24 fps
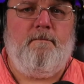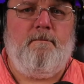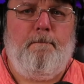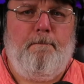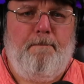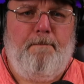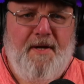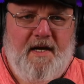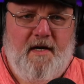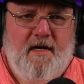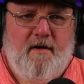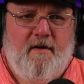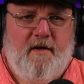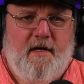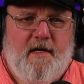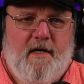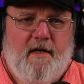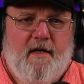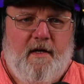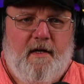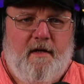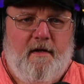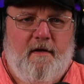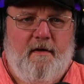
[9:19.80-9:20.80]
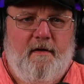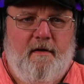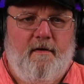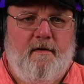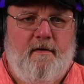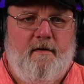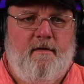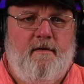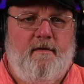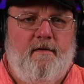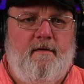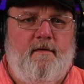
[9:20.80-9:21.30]
Period.
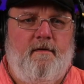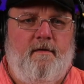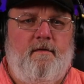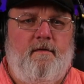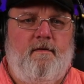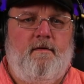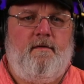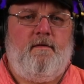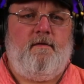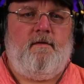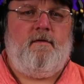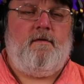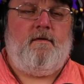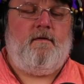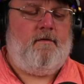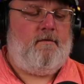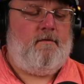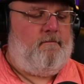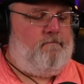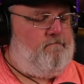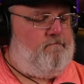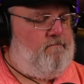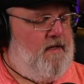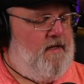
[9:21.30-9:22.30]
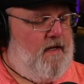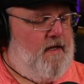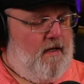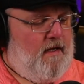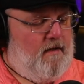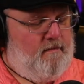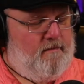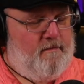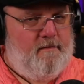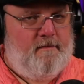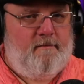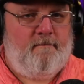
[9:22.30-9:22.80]

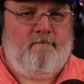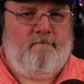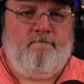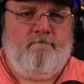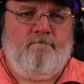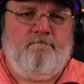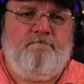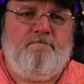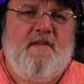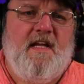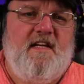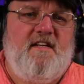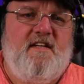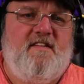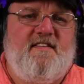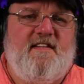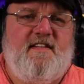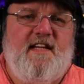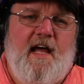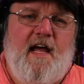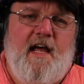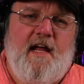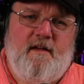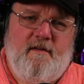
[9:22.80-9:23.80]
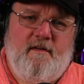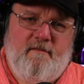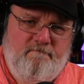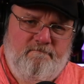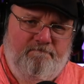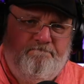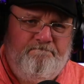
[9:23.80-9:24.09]
Now, instead,